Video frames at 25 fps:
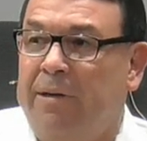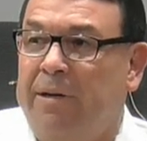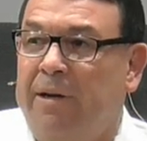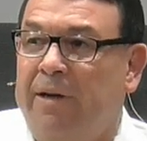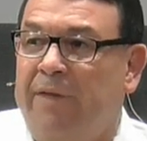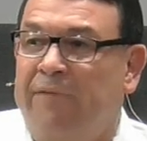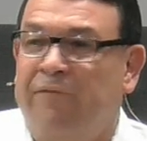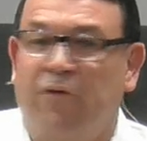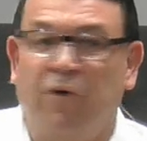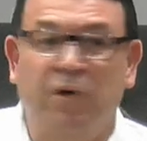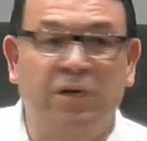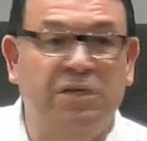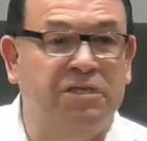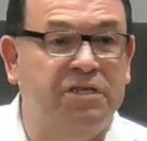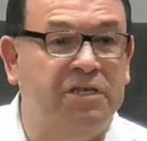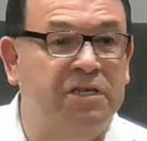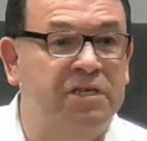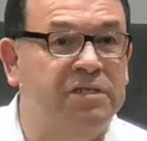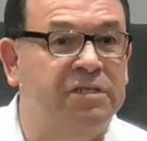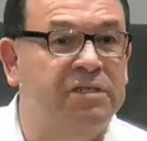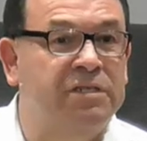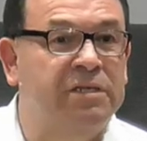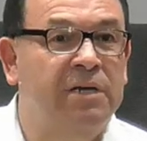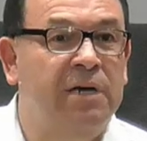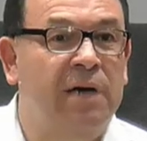For
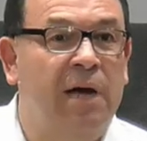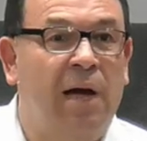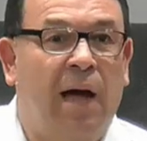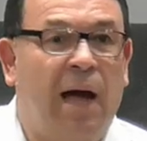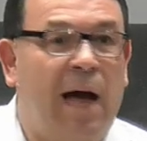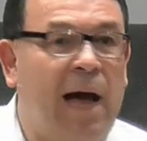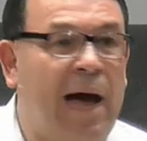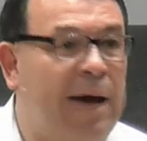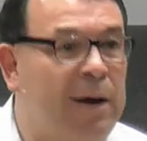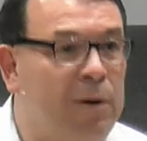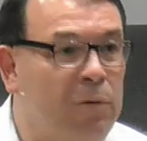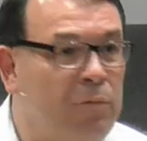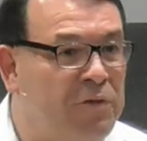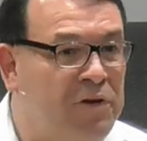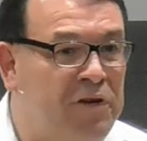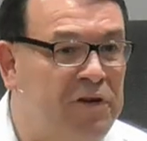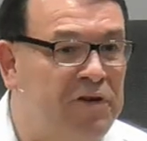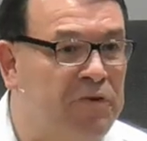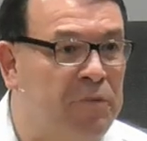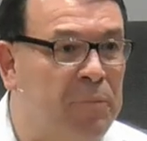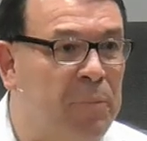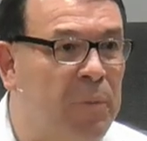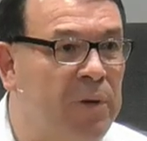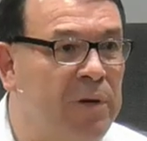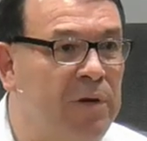instance, I don't
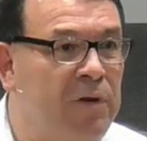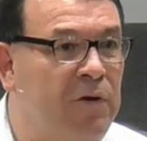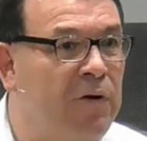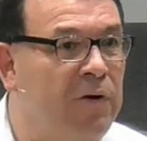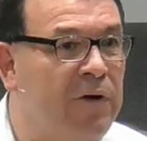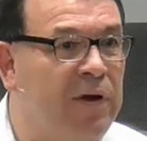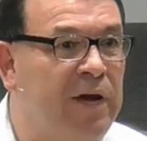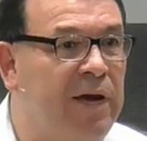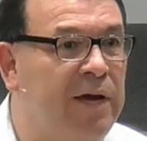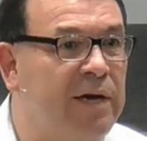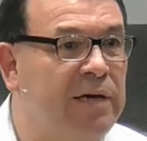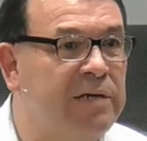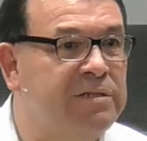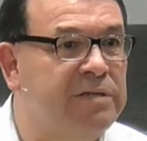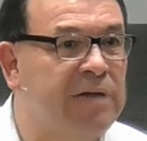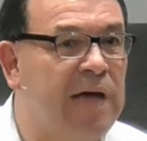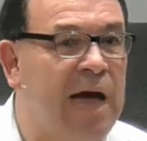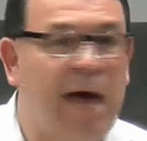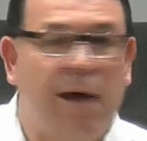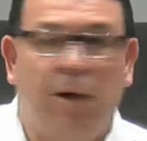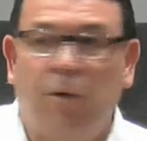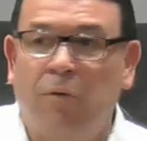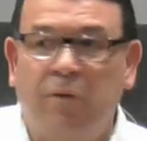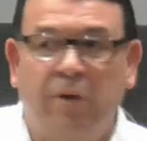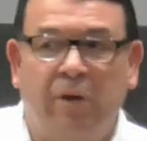discipline your kids, I
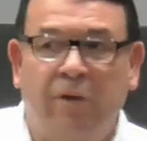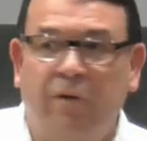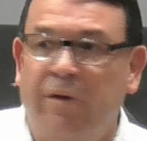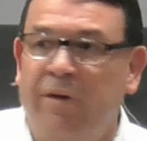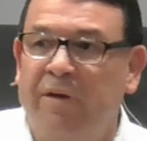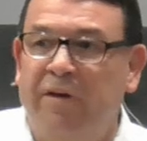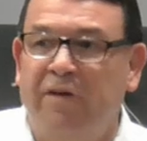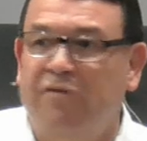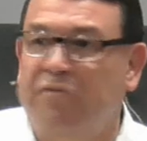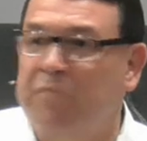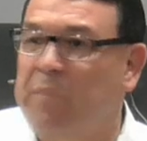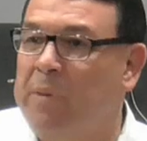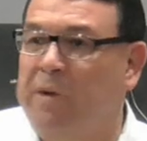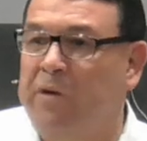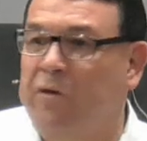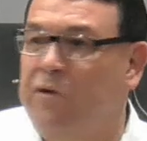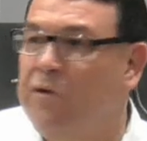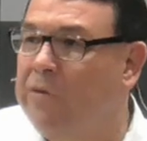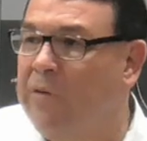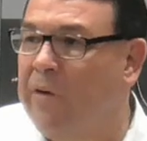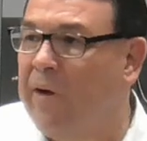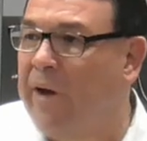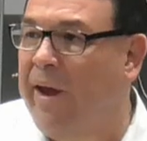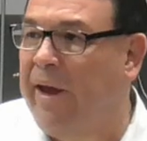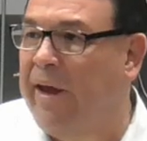don't discipline your
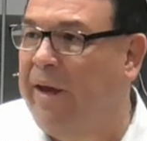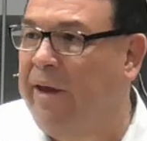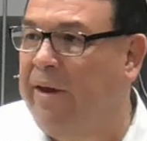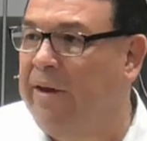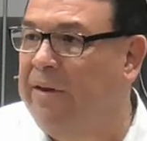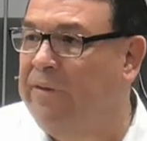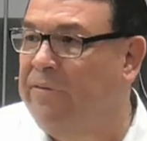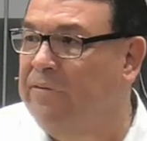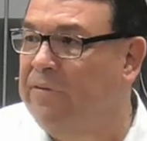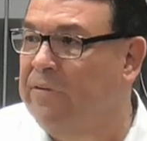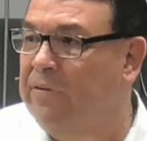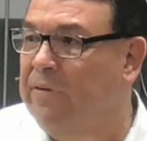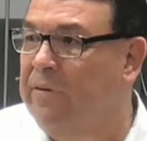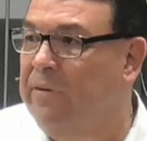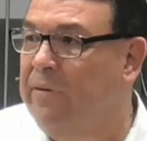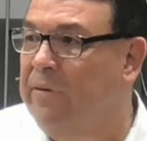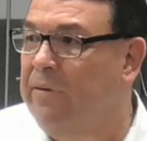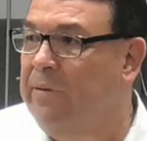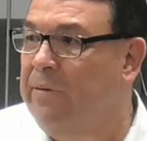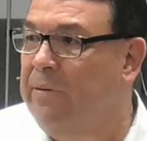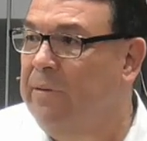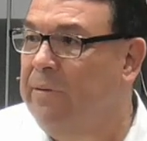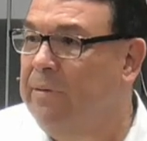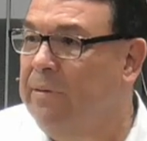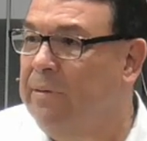grandkids.
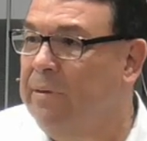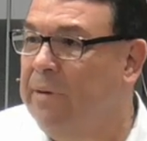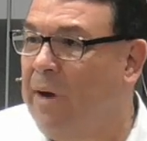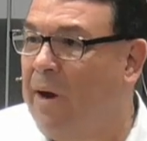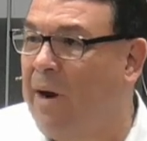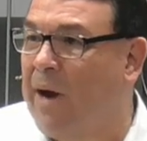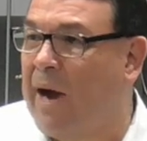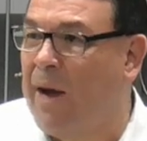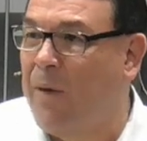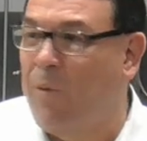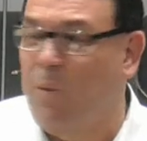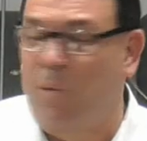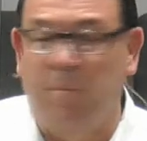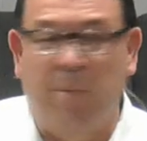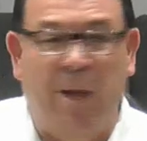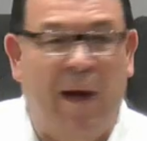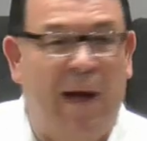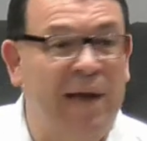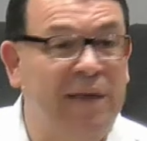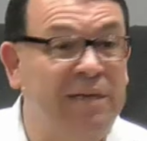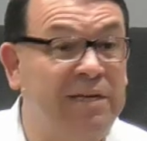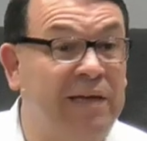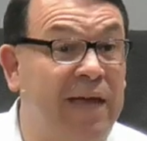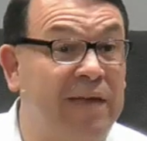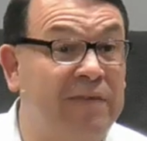All right, when
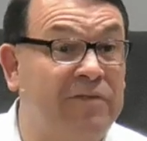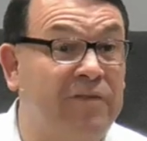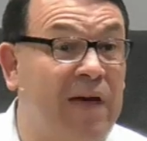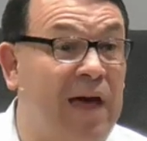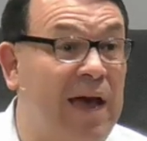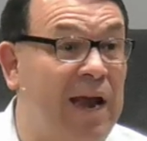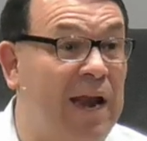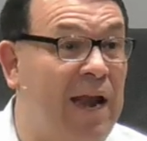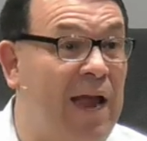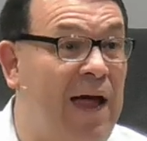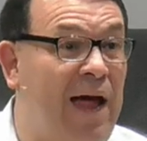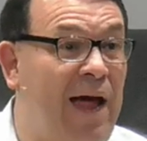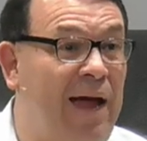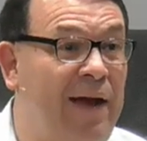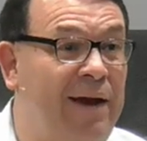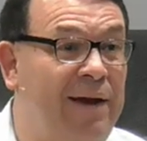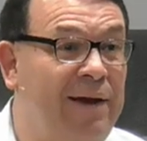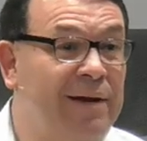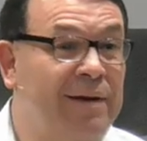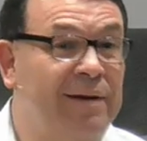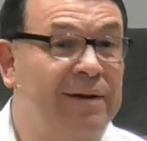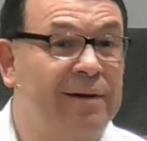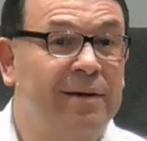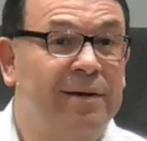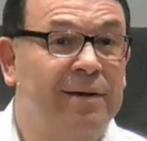mine gets out of line,
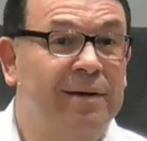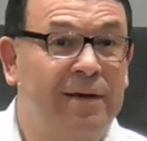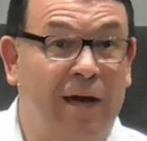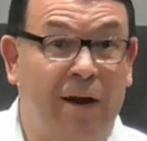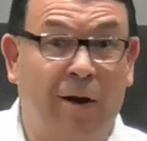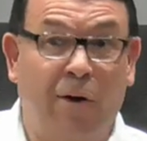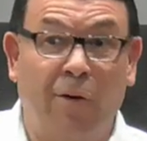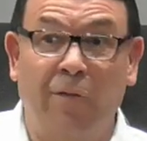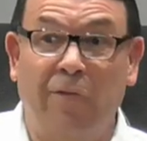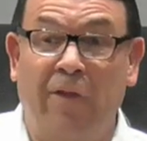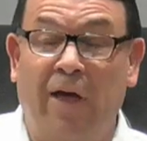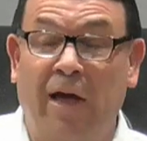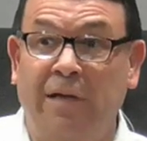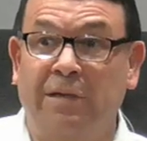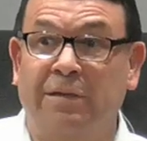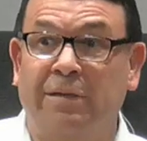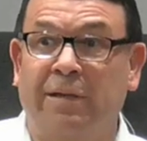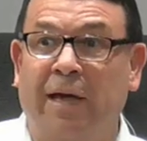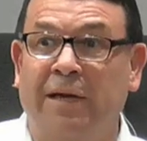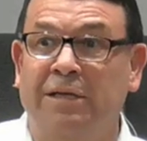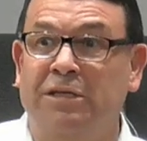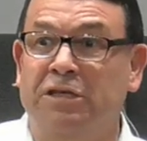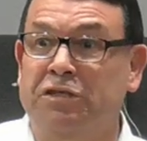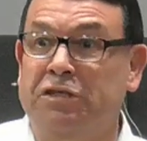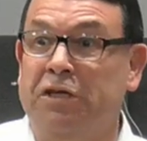you know, and they, they
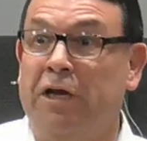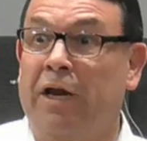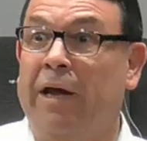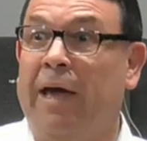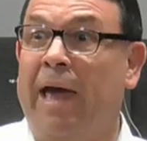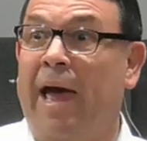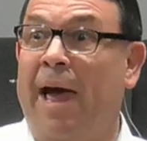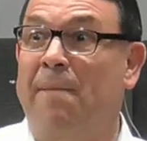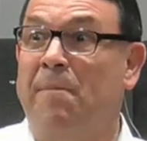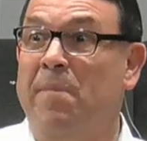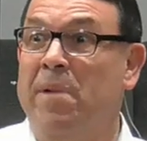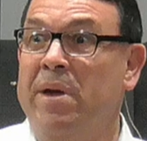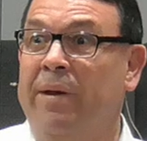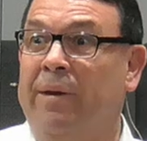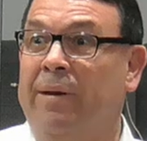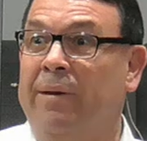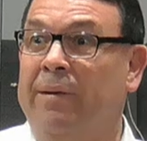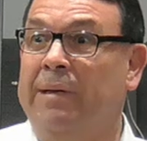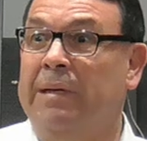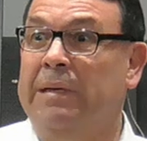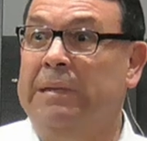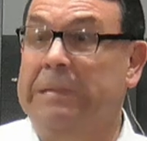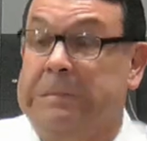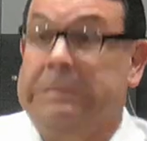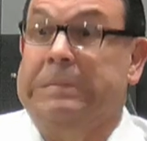just look at me,
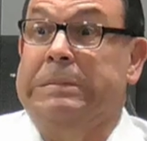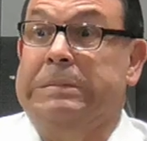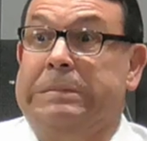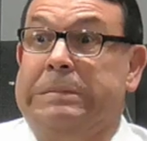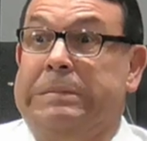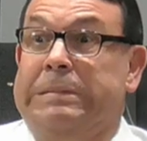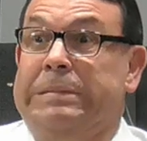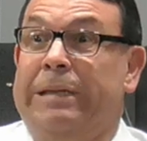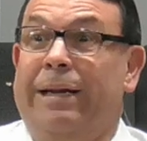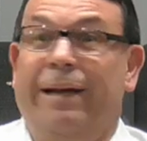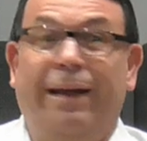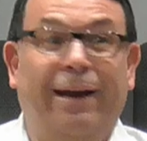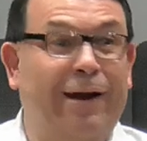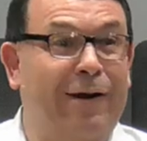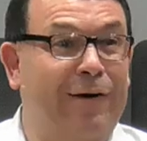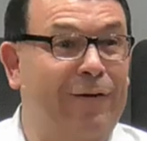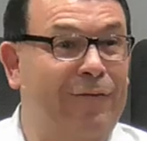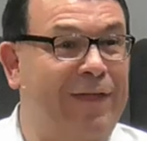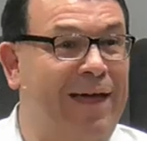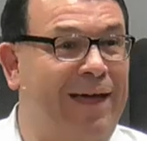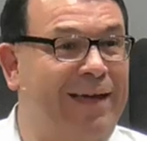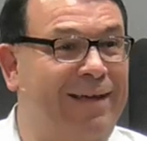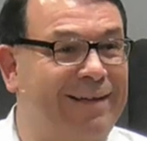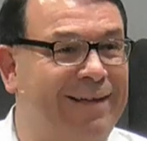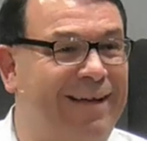you know,
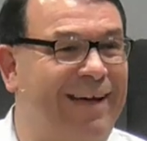they,